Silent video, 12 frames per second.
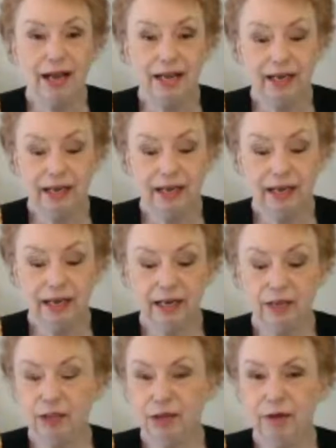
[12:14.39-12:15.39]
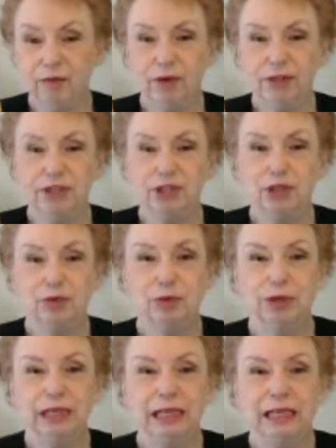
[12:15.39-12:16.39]
And do you have ones that you
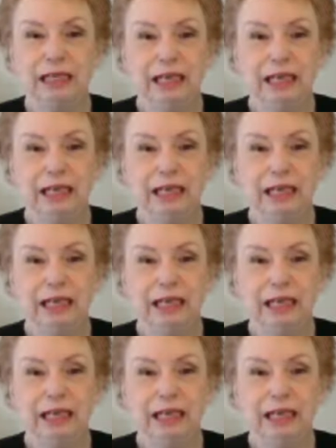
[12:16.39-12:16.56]
really